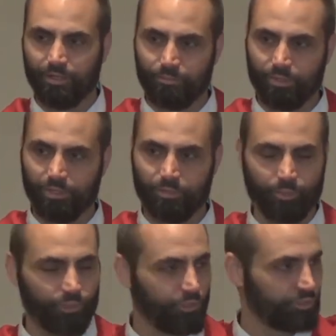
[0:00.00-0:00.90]
put a little
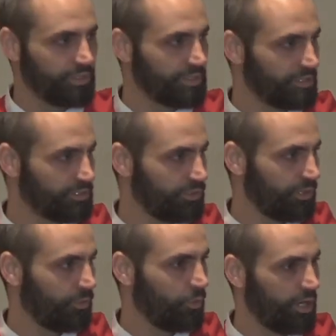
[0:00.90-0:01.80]
more nutrients in the
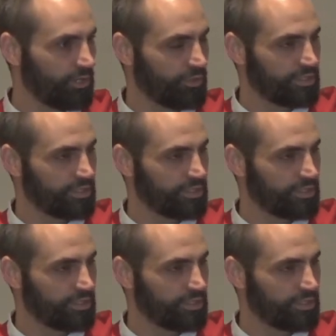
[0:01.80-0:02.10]
soil, water